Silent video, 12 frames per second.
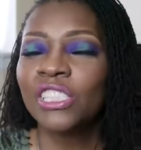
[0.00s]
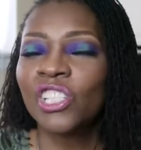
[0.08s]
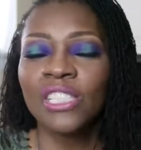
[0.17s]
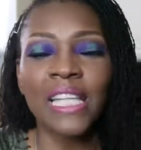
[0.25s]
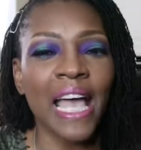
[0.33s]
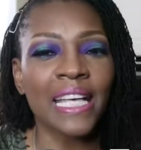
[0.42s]

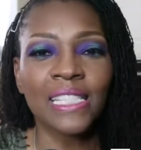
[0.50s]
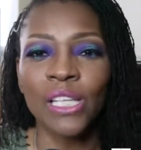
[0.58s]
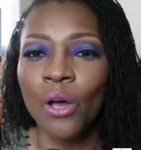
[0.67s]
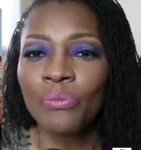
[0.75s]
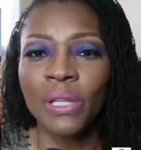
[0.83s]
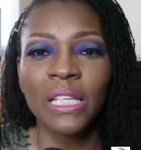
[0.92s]
had
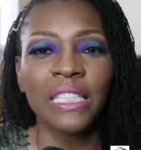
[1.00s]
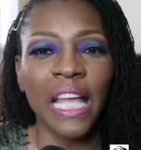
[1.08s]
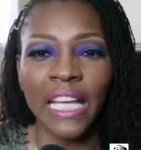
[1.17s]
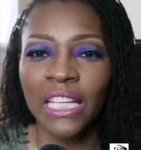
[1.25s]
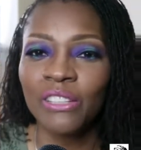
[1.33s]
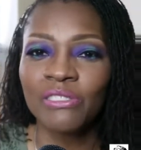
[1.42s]
something
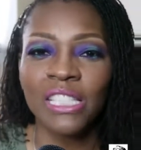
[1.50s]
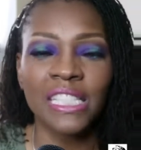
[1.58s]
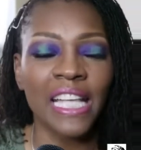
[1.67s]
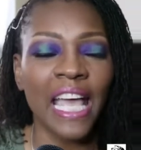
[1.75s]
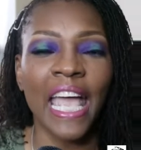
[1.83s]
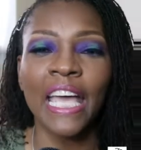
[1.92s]
negative to
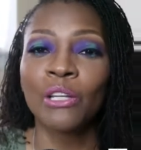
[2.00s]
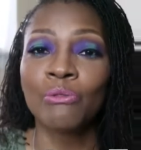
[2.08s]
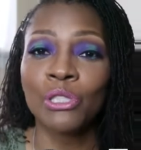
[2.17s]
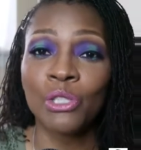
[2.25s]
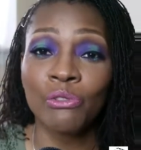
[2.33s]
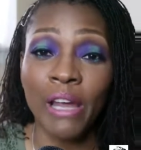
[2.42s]
say. And it
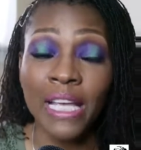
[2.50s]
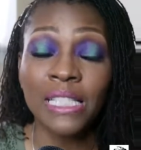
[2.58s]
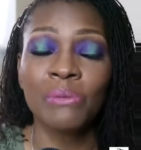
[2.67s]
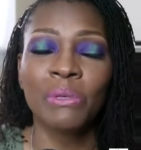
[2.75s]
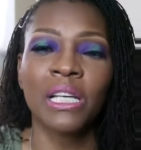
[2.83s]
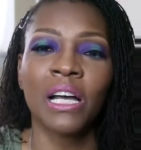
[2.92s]
was
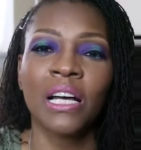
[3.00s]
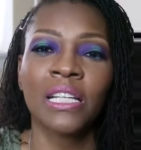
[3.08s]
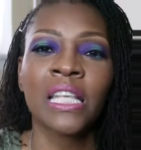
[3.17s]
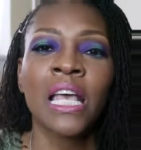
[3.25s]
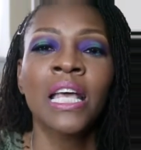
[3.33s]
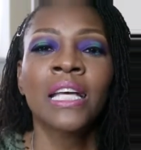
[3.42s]
crazy
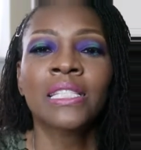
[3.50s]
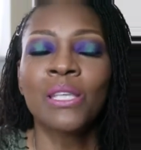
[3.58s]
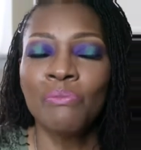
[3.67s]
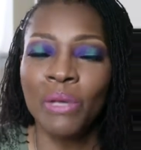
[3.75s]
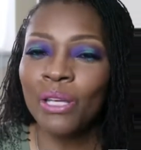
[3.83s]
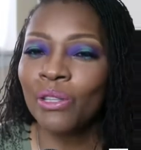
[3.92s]
because to
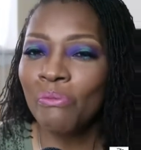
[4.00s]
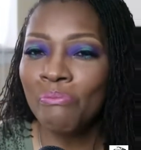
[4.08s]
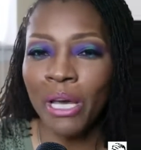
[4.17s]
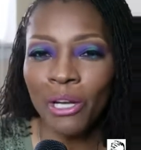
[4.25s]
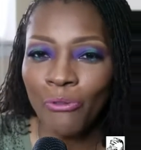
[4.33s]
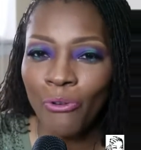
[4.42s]
me, the
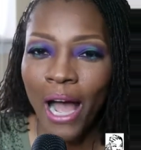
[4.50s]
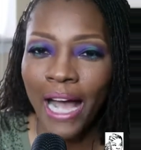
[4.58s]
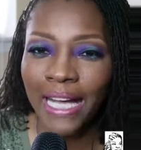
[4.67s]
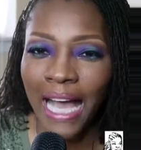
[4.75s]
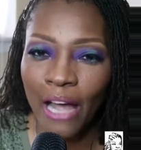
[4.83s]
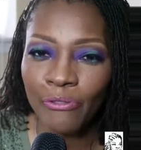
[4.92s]
metaphor I
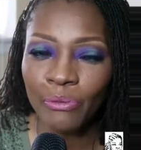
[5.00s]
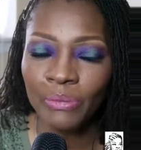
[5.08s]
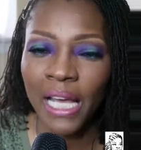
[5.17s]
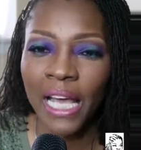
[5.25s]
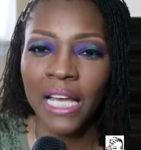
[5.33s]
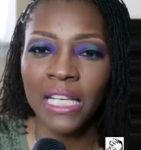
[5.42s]
got from
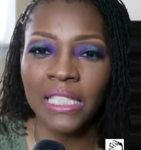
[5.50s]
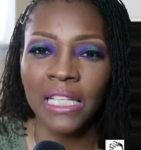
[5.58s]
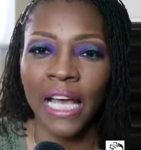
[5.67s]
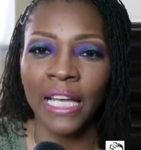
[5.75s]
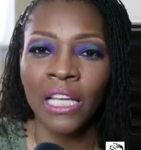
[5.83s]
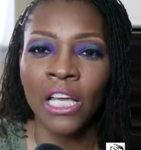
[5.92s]
that is
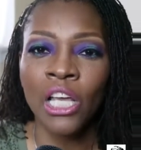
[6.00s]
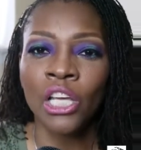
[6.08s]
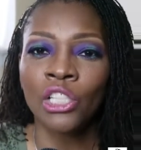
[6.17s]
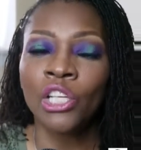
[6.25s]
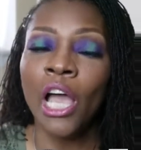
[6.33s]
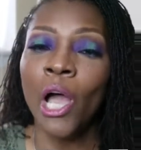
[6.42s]
like,
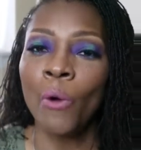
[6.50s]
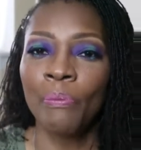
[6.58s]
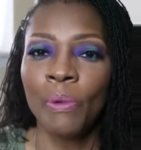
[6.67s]
you're helping